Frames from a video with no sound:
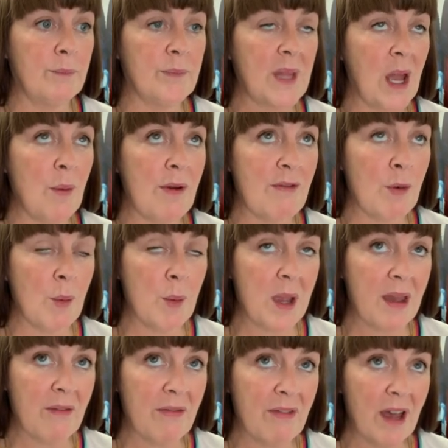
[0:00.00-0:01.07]
However, what we
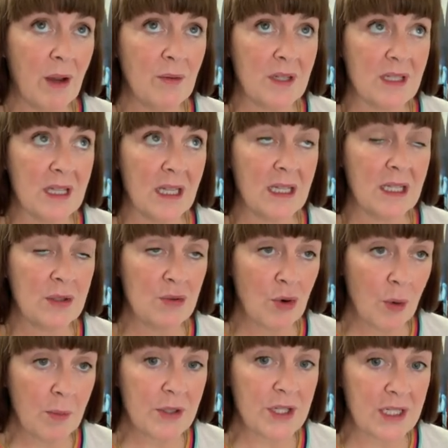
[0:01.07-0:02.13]
have found is that these
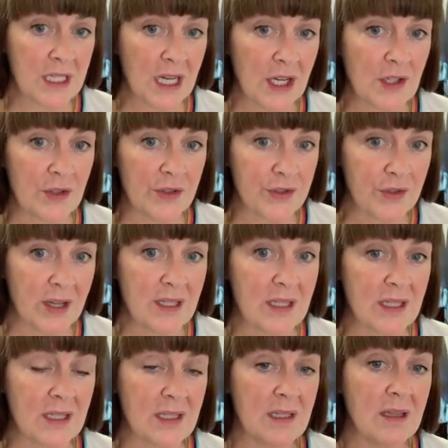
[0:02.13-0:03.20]
normal gestational
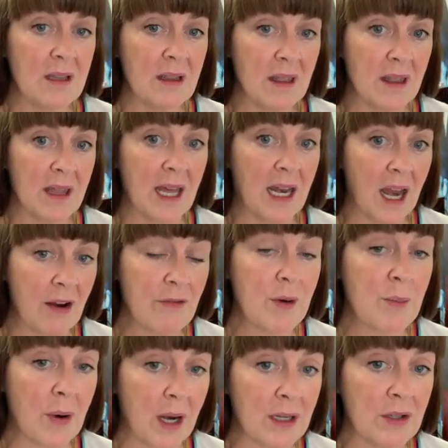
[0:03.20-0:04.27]
stresses that every
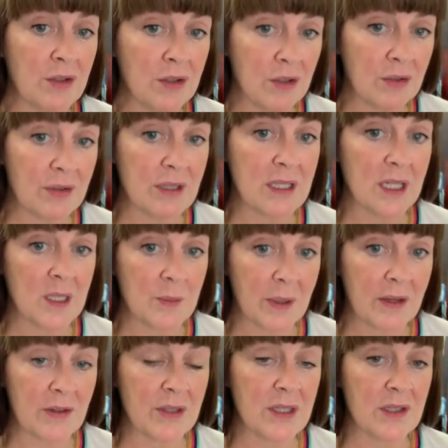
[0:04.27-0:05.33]
pregnant uterus
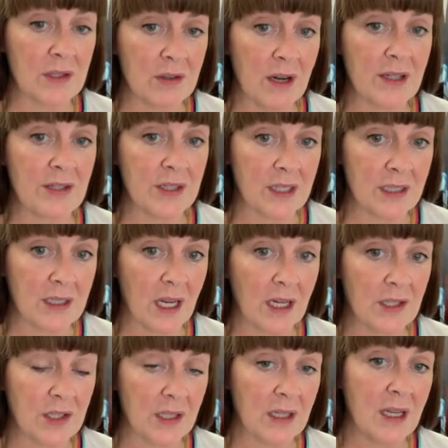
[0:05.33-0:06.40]
experiences across
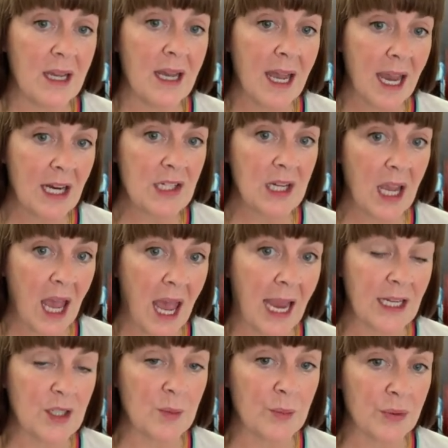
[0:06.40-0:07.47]
gestation actually
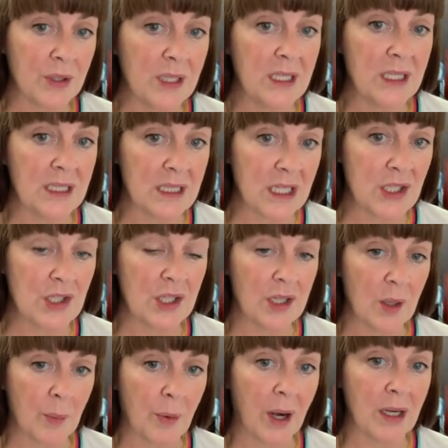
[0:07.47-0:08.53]
act to precondition
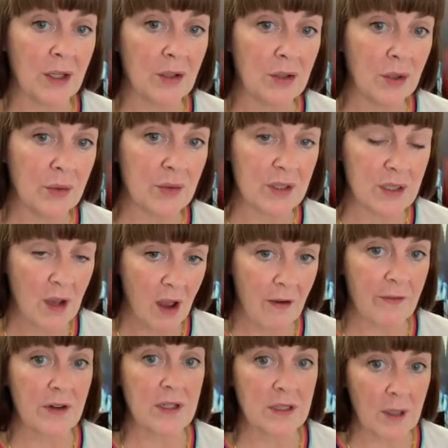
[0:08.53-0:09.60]
the pregnant uterus
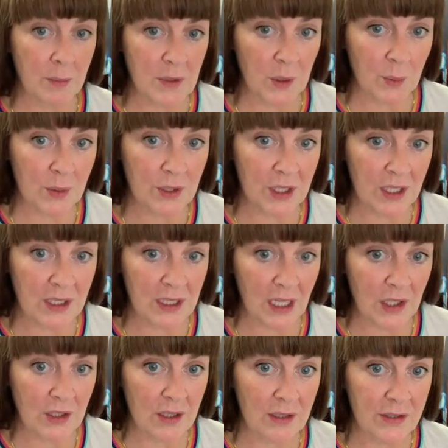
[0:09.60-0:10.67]
for subsequent
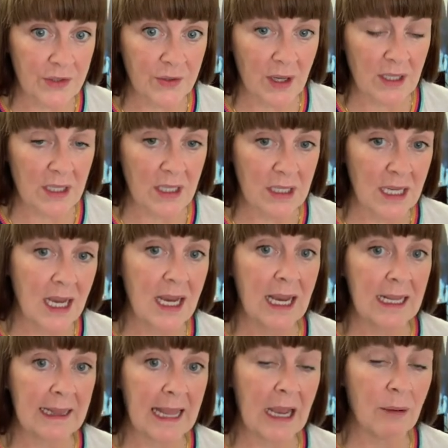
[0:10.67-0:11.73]
gestational stresses,
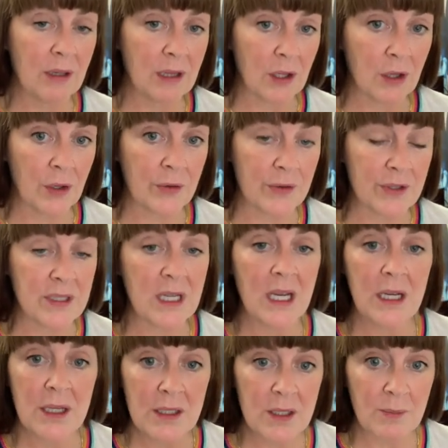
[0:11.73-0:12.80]
allowing the uterus
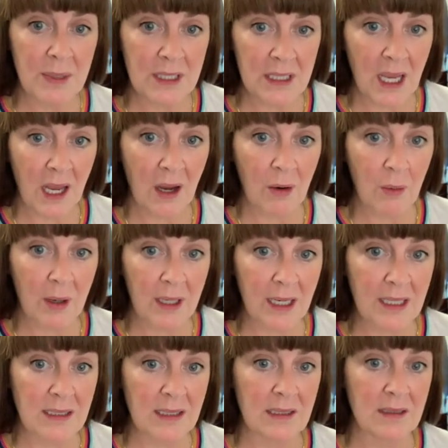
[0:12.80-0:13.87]
to maintain
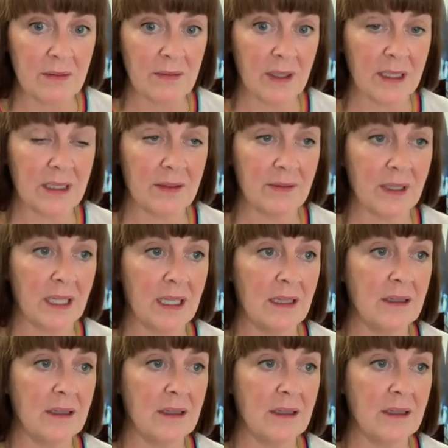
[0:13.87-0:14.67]
quiescence effectively.